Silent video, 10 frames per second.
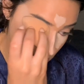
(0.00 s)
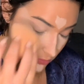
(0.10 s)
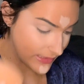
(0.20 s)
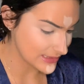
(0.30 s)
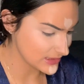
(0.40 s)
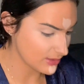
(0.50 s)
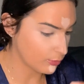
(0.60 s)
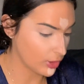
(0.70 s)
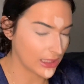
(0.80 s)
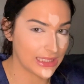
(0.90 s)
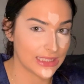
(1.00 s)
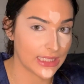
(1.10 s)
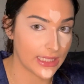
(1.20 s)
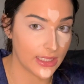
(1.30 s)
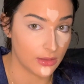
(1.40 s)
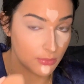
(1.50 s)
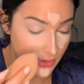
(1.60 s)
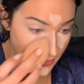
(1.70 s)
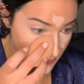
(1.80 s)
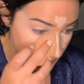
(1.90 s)
always ends up working in the end,
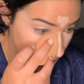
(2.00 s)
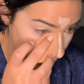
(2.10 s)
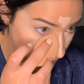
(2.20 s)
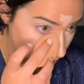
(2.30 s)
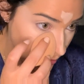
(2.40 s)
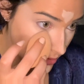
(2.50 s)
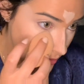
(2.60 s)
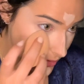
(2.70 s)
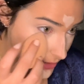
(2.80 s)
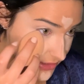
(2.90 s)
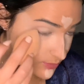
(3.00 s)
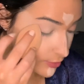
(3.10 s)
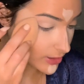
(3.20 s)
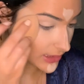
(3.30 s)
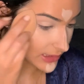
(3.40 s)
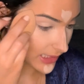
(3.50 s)
but it's pretty